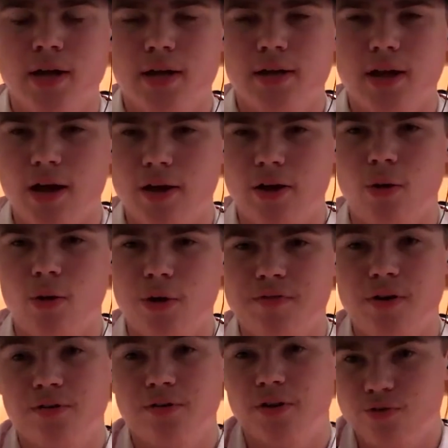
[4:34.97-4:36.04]
not knowing if I
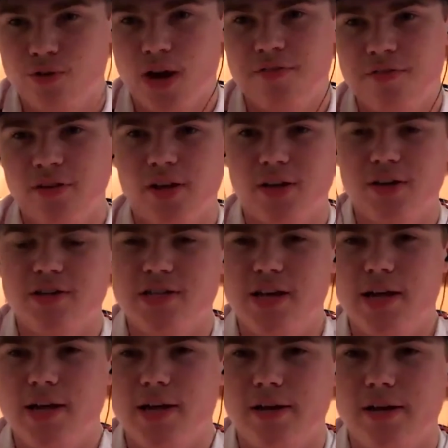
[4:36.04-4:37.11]
was going to get drafted, like you
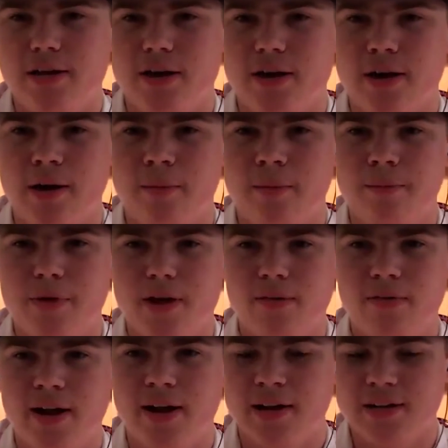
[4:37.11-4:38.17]
said. And
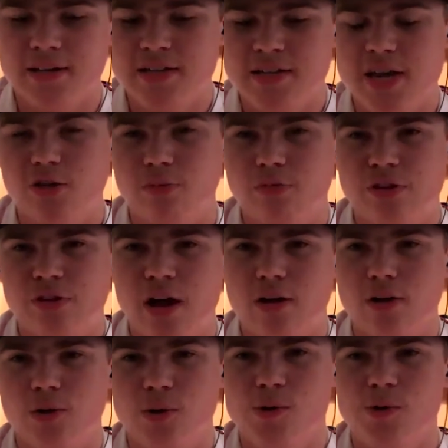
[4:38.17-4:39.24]
then I get a text from
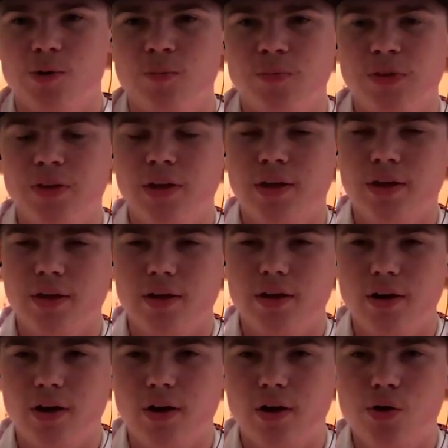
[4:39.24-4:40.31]
Scott Cole,
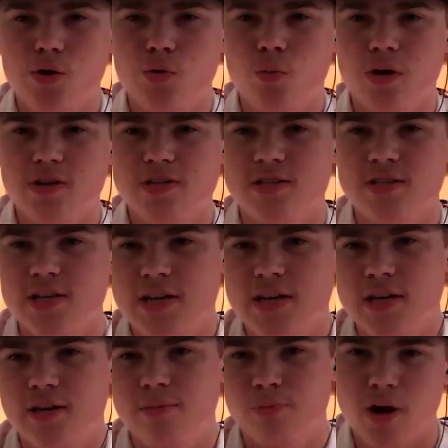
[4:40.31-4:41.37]
who was
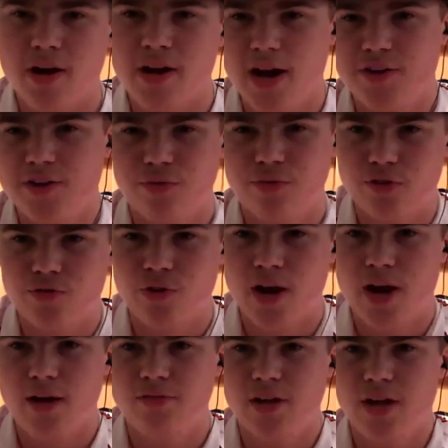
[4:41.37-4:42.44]
the broadcaster for the
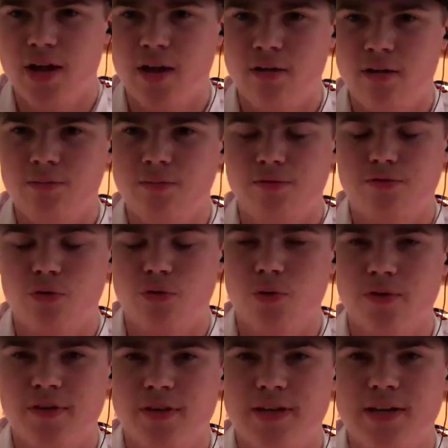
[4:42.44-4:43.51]
draft and for
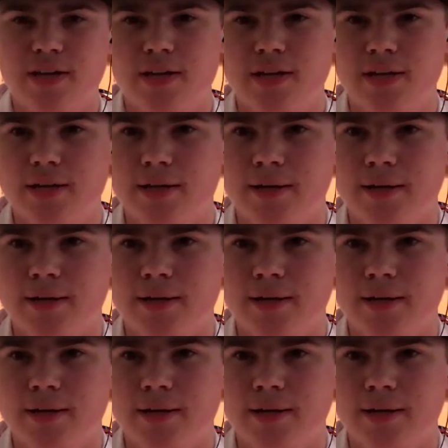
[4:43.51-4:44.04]
the